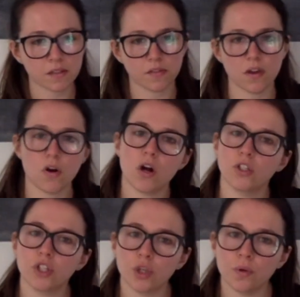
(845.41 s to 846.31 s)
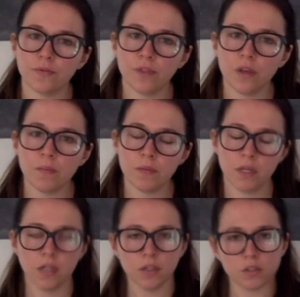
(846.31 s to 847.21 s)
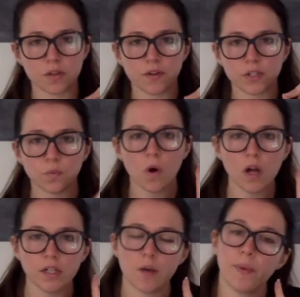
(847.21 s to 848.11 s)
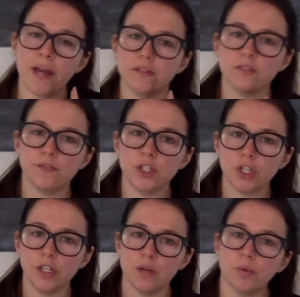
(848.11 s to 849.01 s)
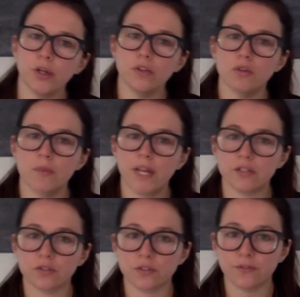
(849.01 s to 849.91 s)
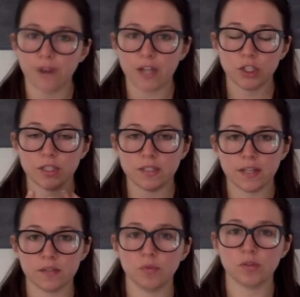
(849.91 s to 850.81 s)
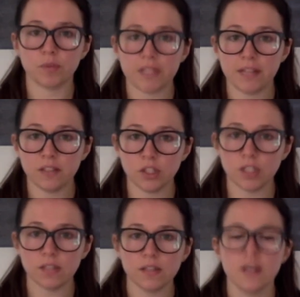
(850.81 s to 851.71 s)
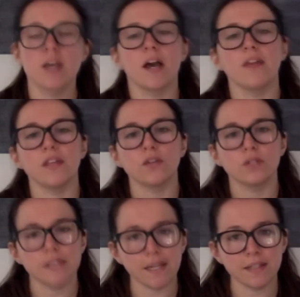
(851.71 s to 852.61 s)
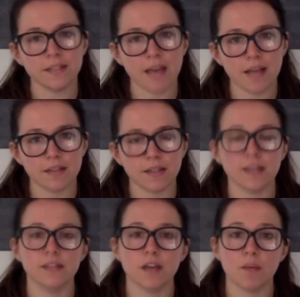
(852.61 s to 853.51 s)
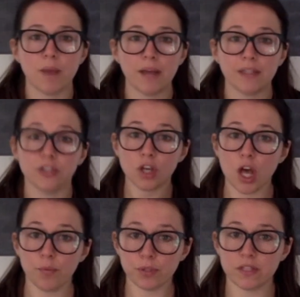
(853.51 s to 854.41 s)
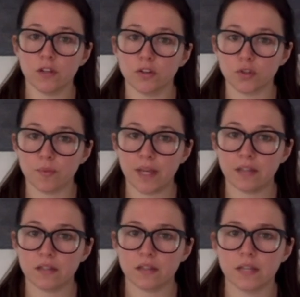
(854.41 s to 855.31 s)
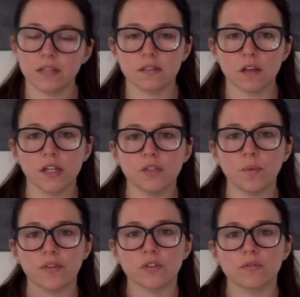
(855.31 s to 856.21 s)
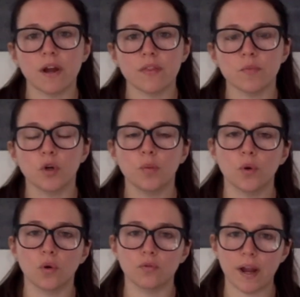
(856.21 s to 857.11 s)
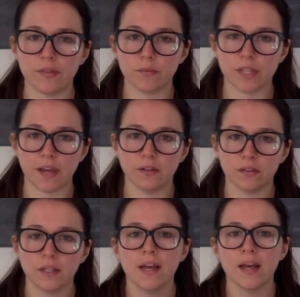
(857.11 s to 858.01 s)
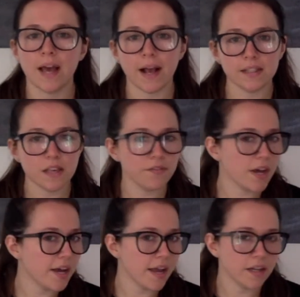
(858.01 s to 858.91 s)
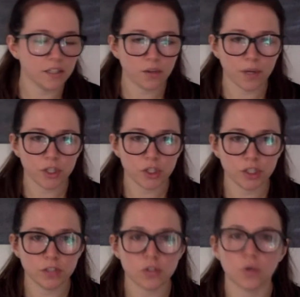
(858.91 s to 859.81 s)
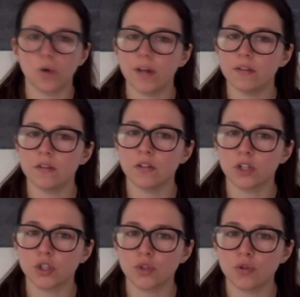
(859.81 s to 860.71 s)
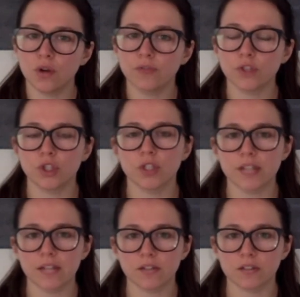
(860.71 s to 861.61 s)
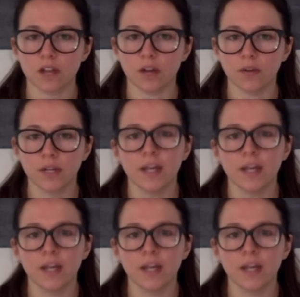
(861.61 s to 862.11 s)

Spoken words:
There are 2 of them. So there is one about division and putting your remainder as fractions, decimals or percentages. And then your second task is about interpreting those remainders and deciding whether to round them up or round them down. As ever, any questions or anything you're not sure of, just let us know.